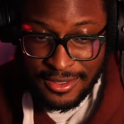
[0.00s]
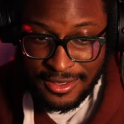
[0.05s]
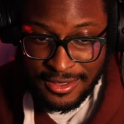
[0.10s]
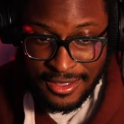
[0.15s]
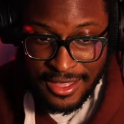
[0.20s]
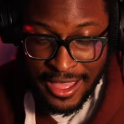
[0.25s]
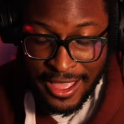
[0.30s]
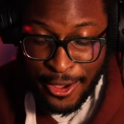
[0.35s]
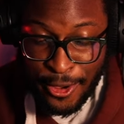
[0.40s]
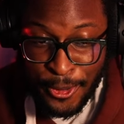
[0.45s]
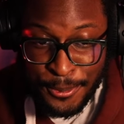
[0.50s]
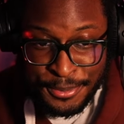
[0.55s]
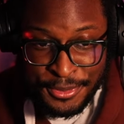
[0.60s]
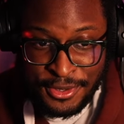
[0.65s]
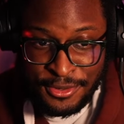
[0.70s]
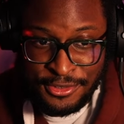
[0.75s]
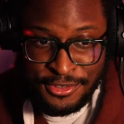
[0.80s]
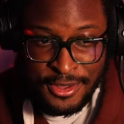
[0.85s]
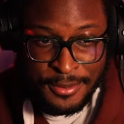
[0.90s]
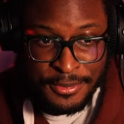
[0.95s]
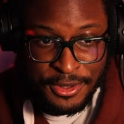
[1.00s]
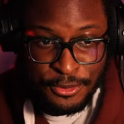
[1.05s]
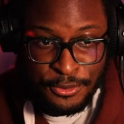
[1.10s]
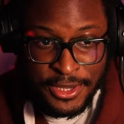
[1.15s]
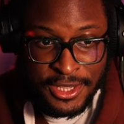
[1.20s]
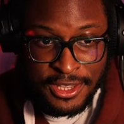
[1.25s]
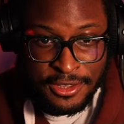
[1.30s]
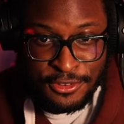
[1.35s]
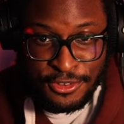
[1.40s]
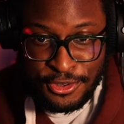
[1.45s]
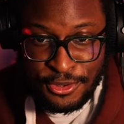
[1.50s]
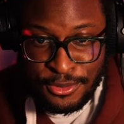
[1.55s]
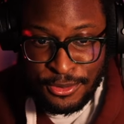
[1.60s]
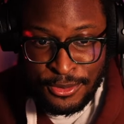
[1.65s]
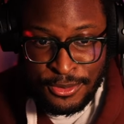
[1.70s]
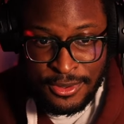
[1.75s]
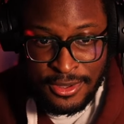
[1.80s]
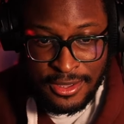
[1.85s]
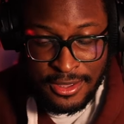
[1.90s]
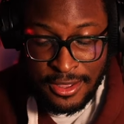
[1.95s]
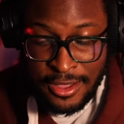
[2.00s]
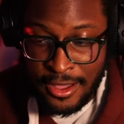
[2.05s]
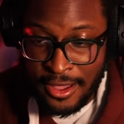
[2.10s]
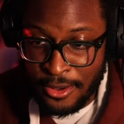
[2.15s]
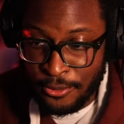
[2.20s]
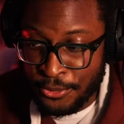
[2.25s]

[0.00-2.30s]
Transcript: I hope there's something we can do. Uh,